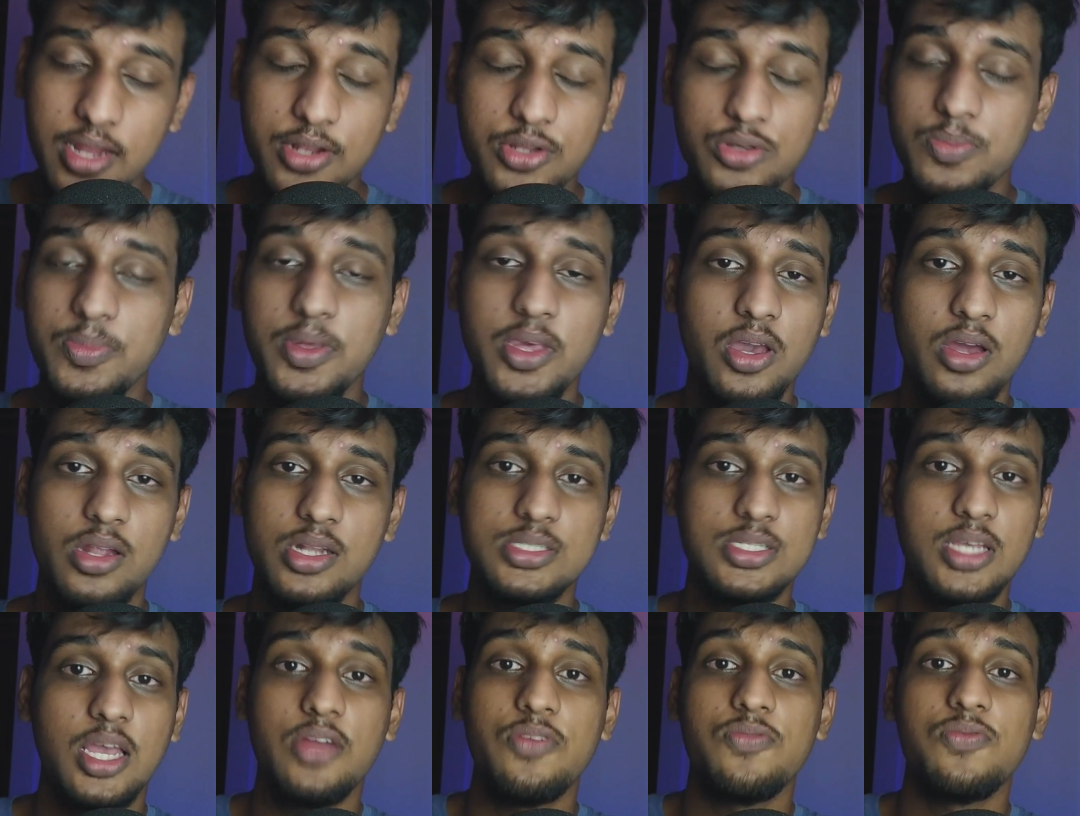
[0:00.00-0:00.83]
To be
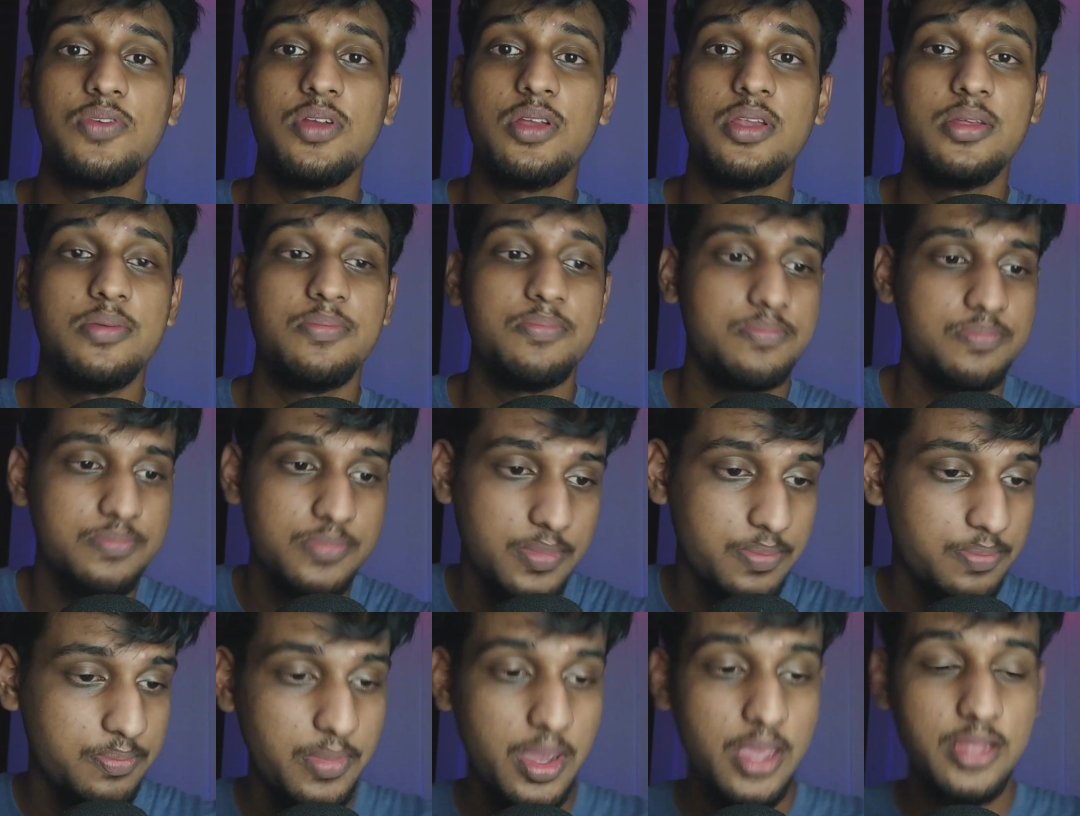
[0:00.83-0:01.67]
honest, I really
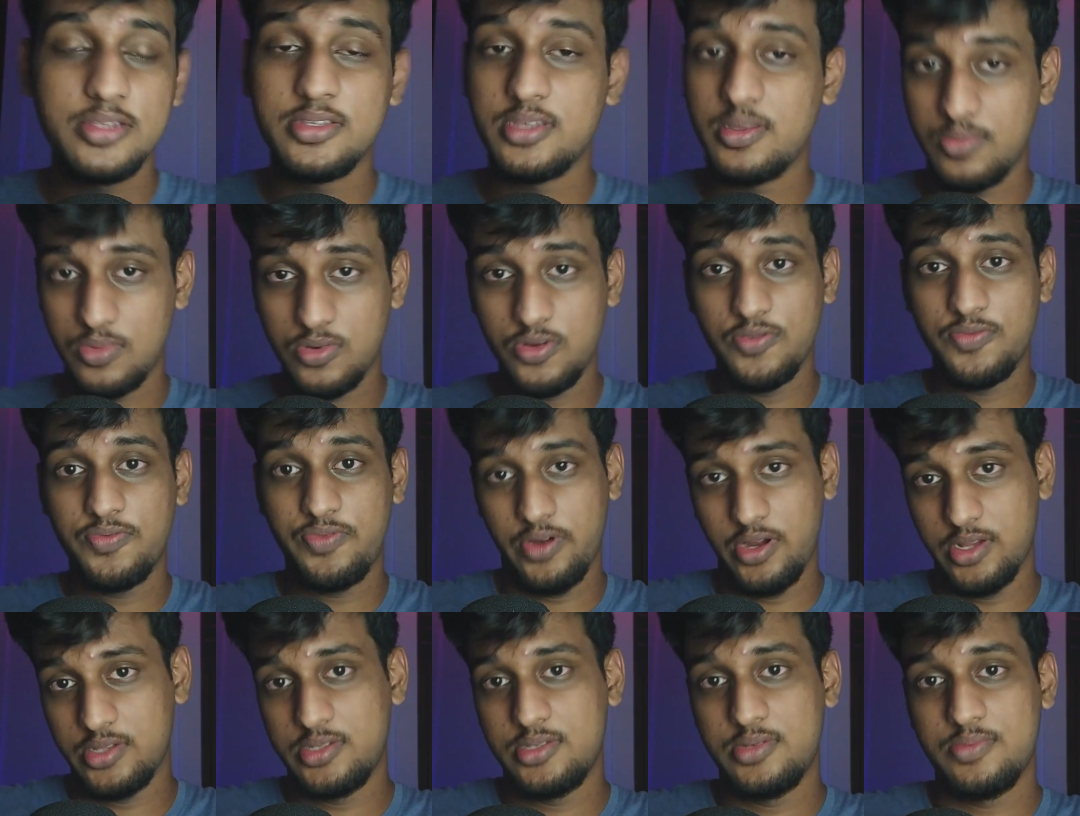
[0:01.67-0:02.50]
made some good
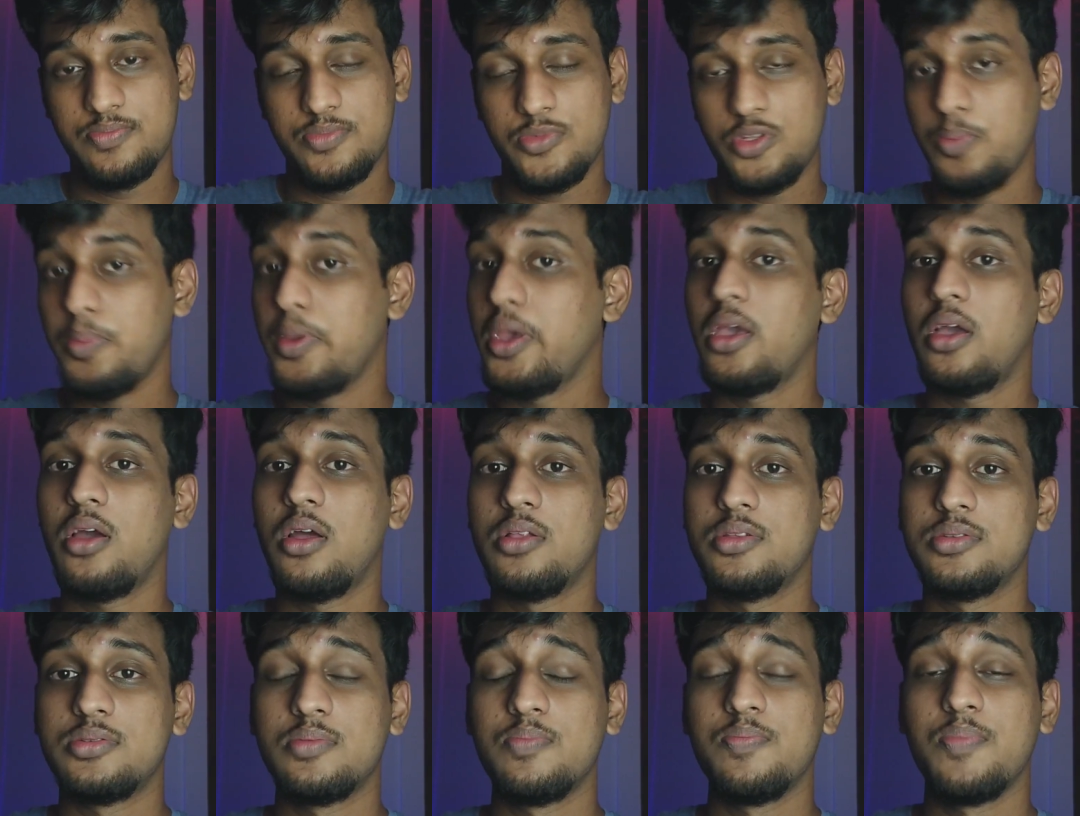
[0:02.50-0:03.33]
friends. To be
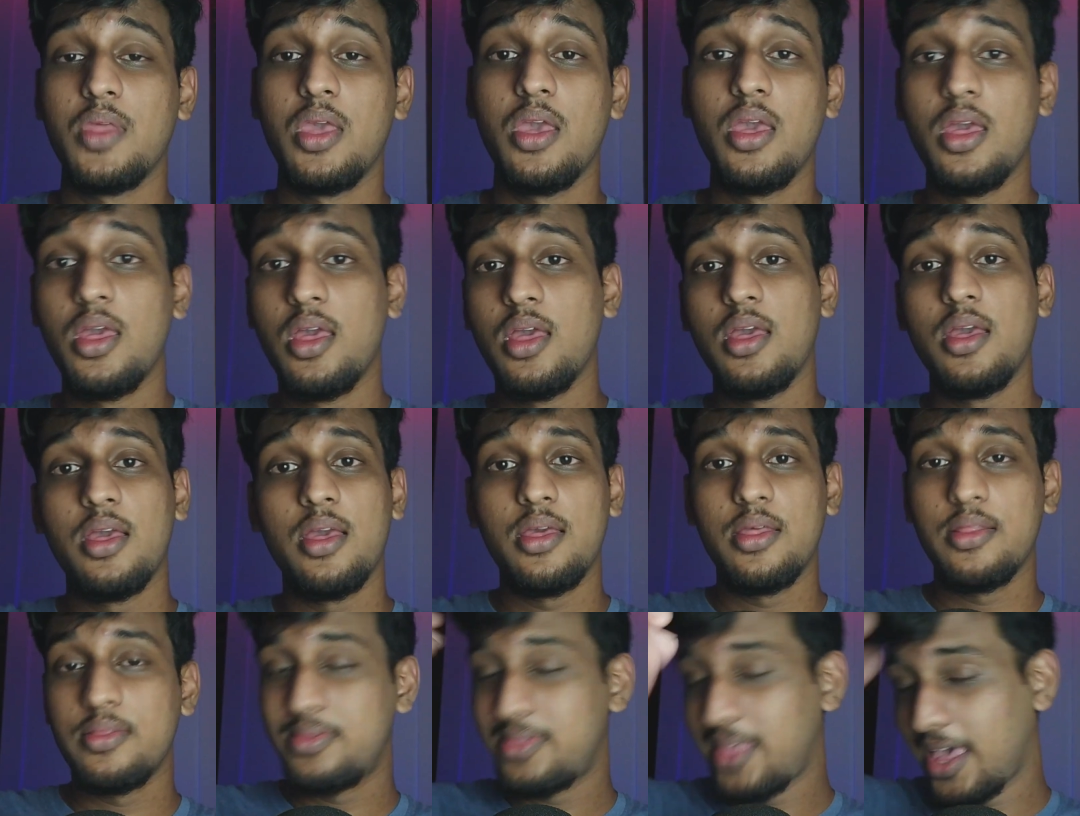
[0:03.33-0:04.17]
honest,
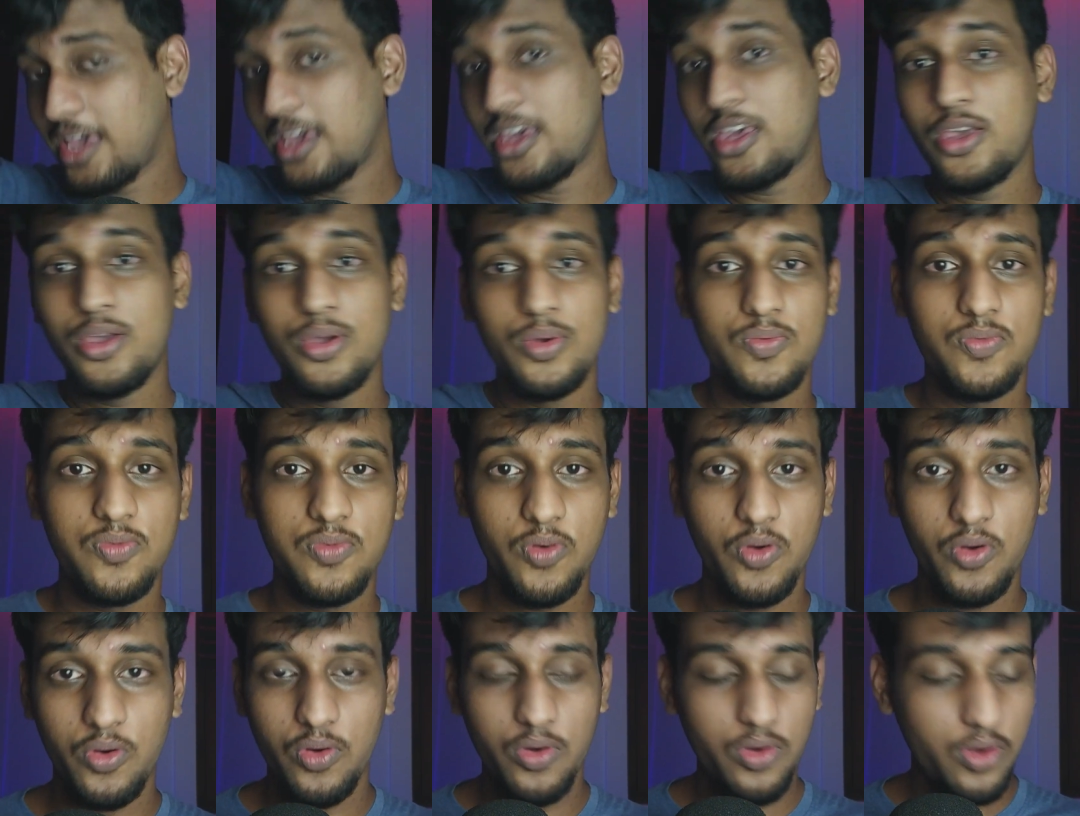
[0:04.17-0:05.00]
thank you
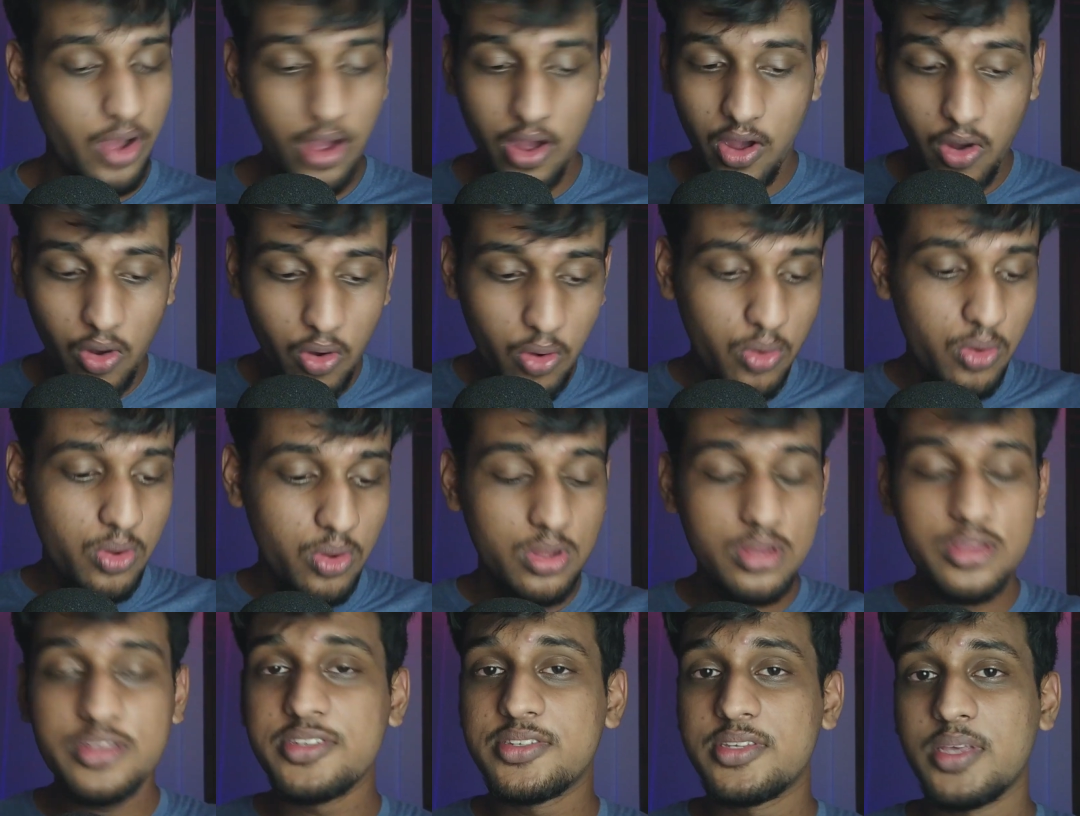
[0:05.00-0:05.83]
for
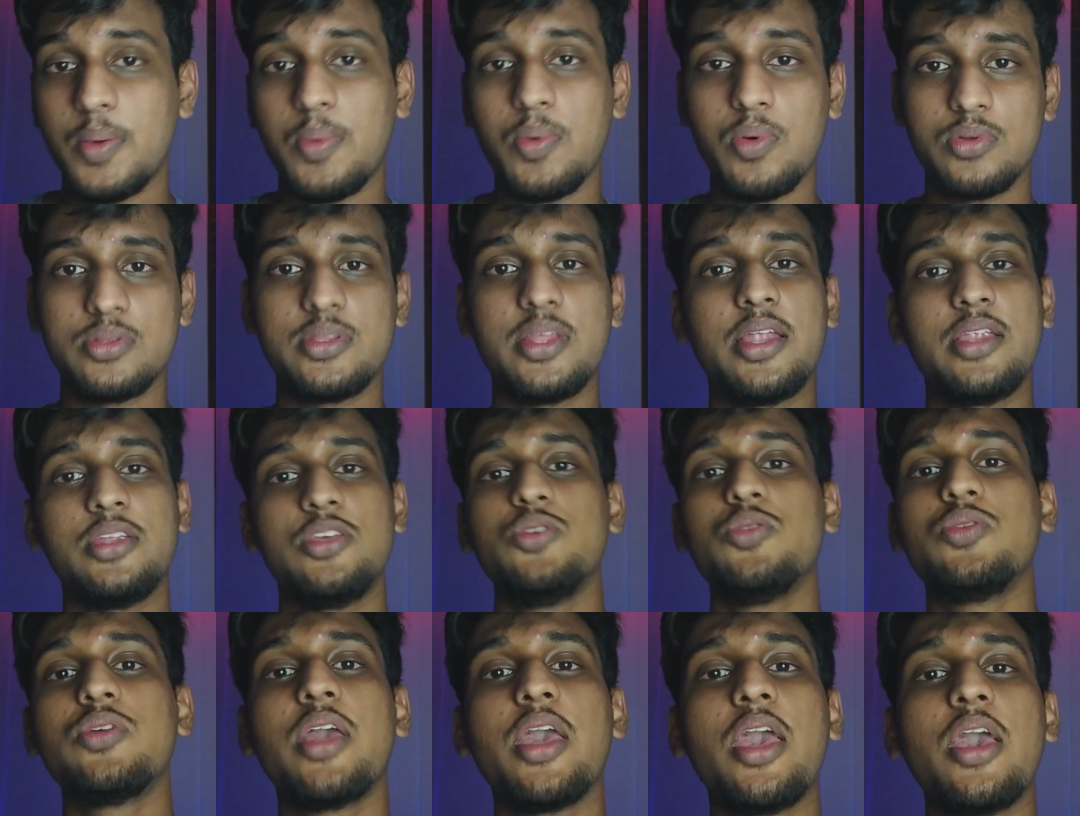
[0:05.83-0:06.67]
all the support that
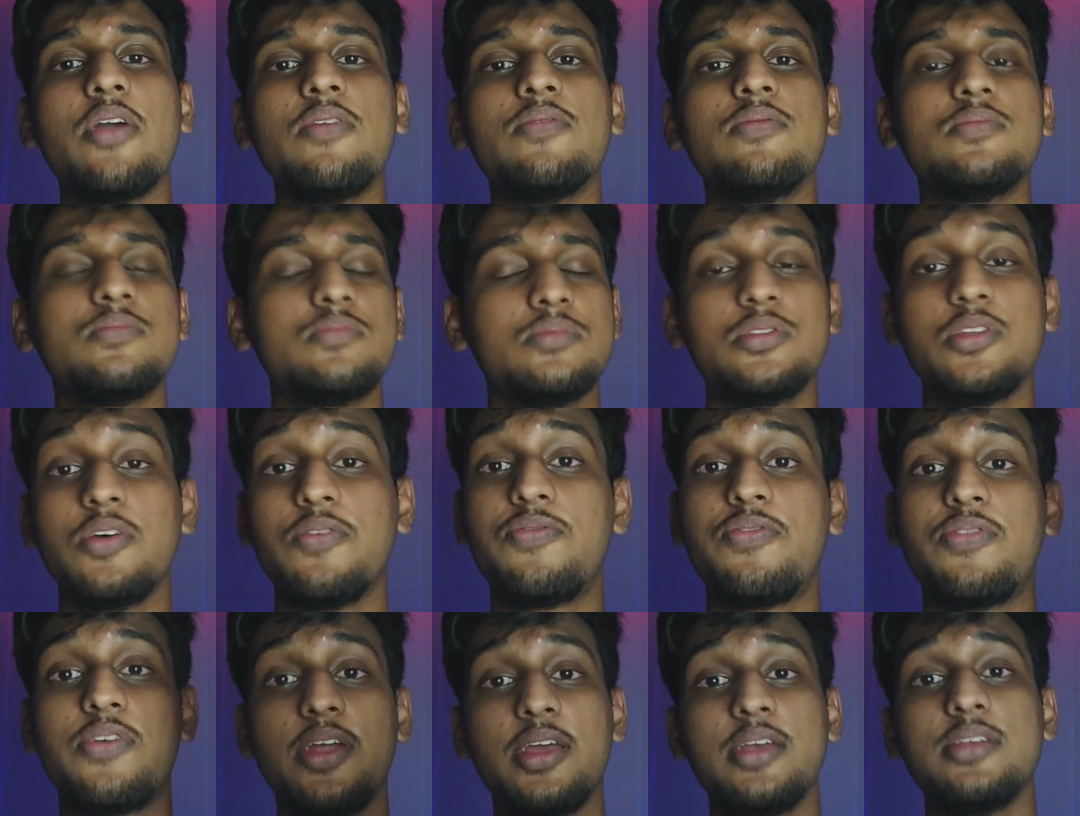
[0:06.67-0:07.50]
you gave. The
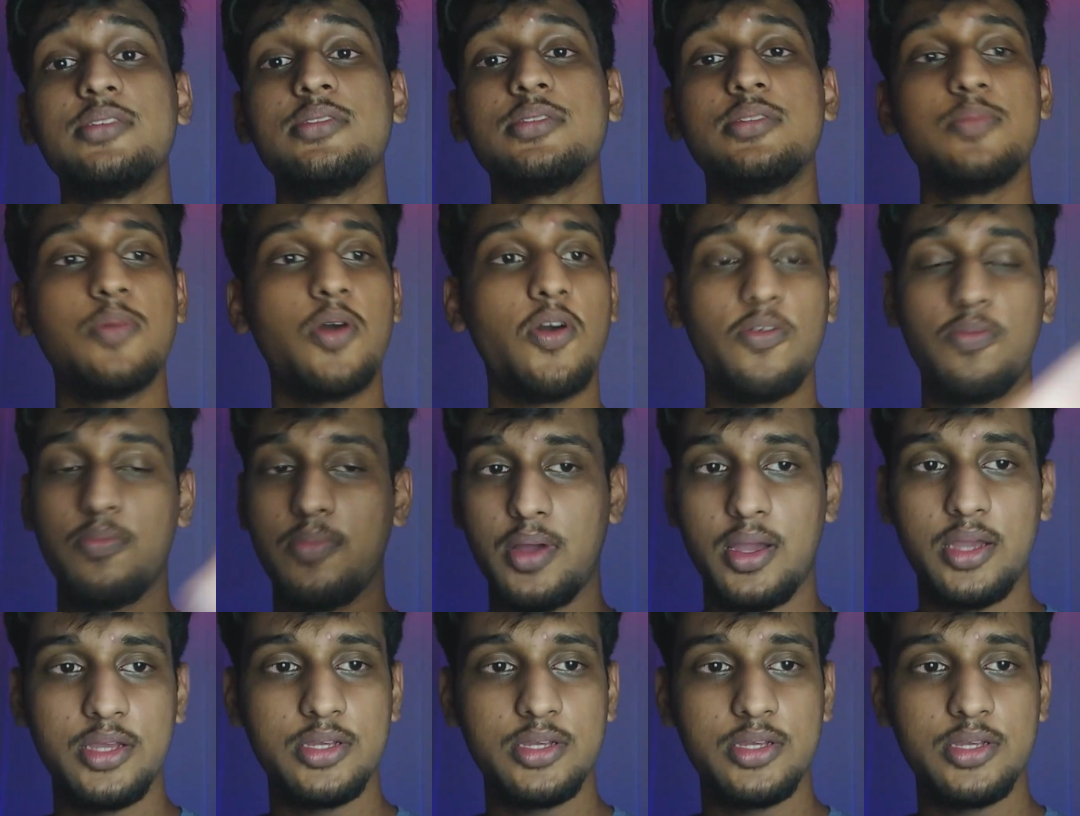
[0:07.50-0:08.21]
friends of